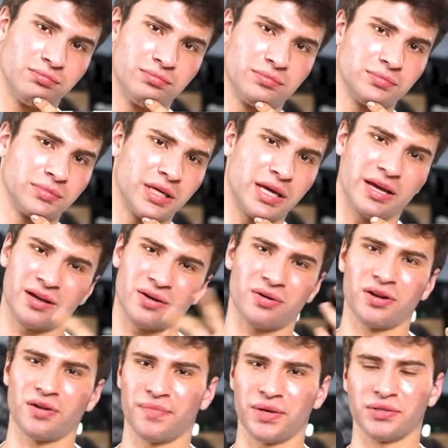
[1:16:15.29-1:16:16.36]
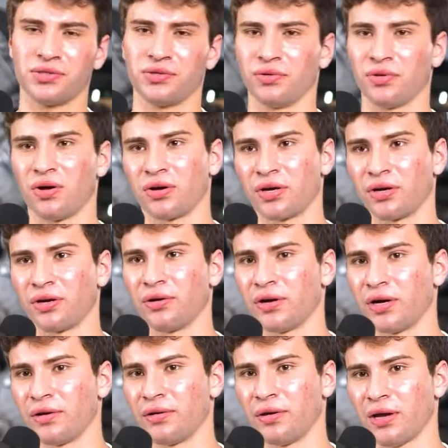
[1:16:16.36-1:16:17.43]
Mm, it couldn't have been too long
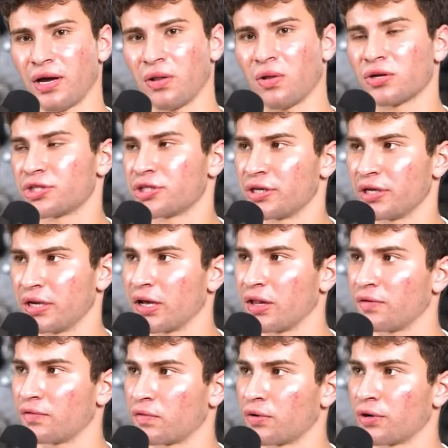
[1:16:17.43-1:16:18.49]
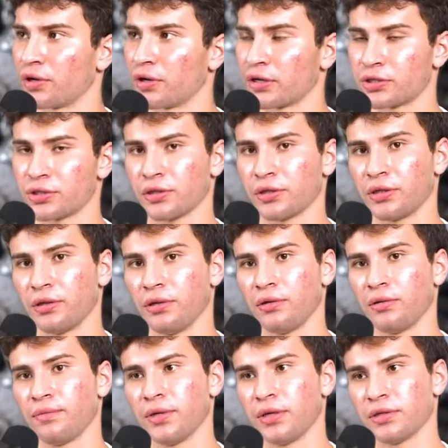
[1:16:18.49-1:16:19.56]
ago. I, I launched it in California actually
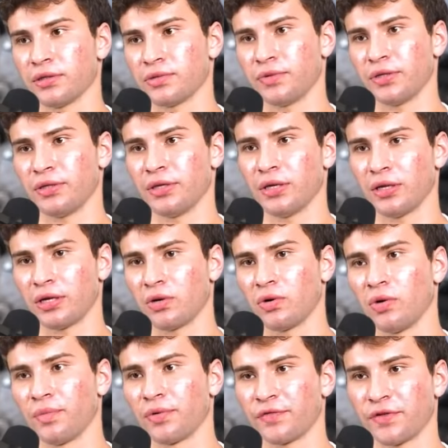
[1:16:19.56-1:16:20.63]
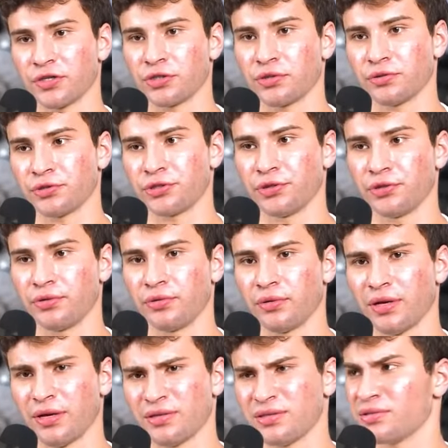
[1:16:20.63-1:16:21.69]
because we did like a whole professional
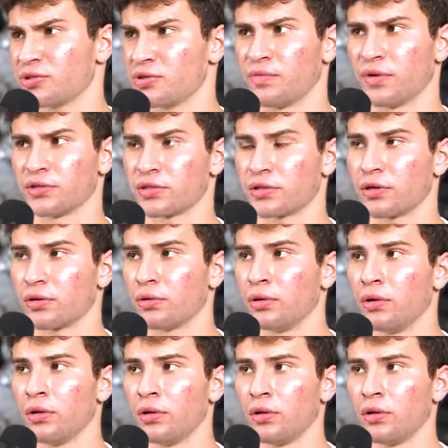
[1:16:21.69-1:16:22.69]
shoot two months ago.